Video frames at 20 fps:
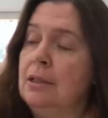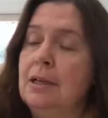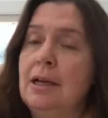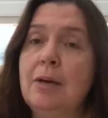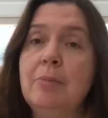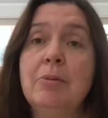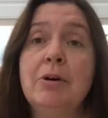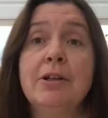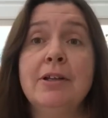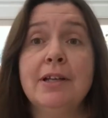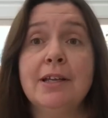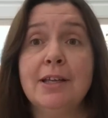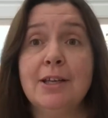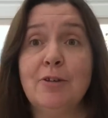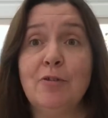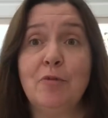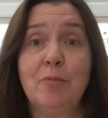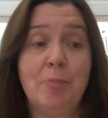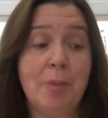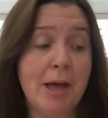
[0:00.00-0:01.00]
I'm on a
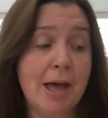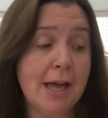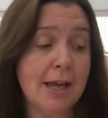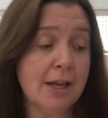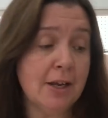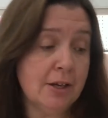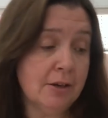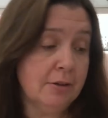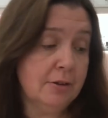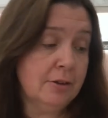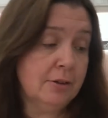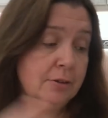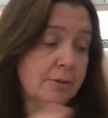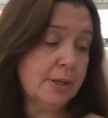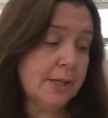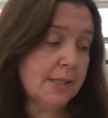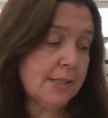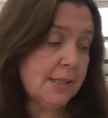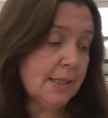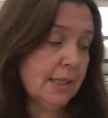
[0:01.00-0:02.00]
gift bag
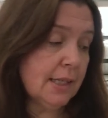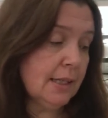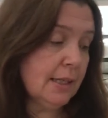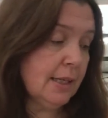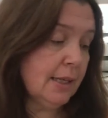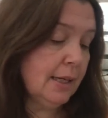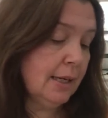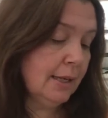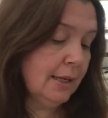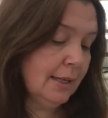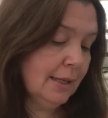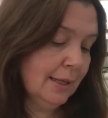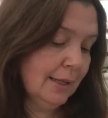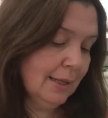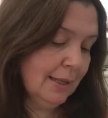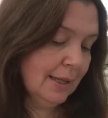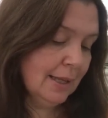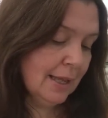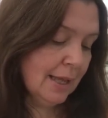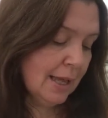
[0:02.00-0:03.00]
craze lately.
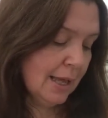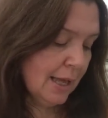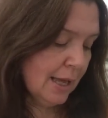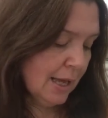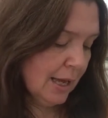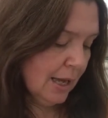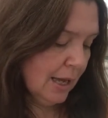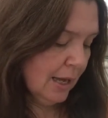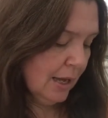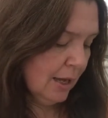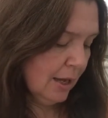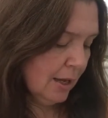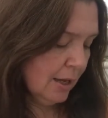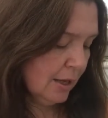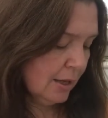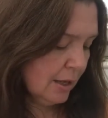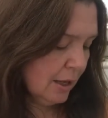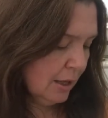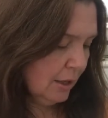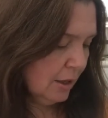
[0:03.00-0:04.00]

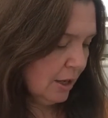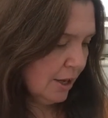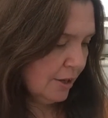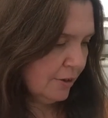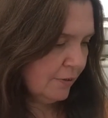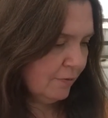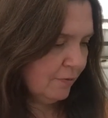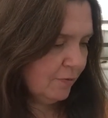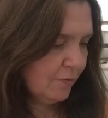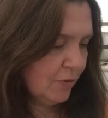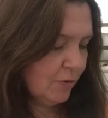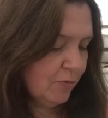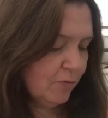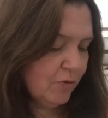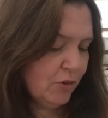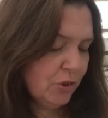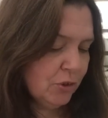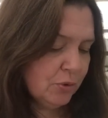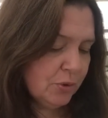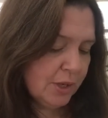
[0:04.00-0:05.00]
Uh, a lot of
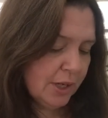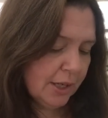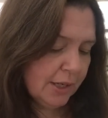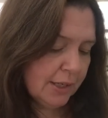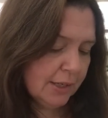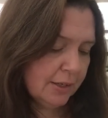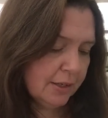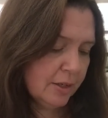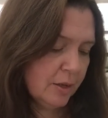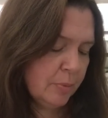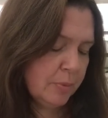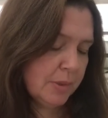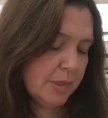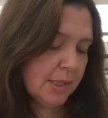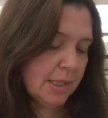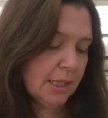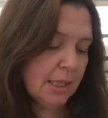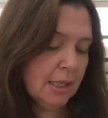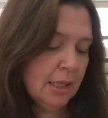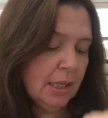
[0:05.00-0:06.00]
food
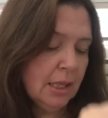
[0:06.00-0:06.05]
items.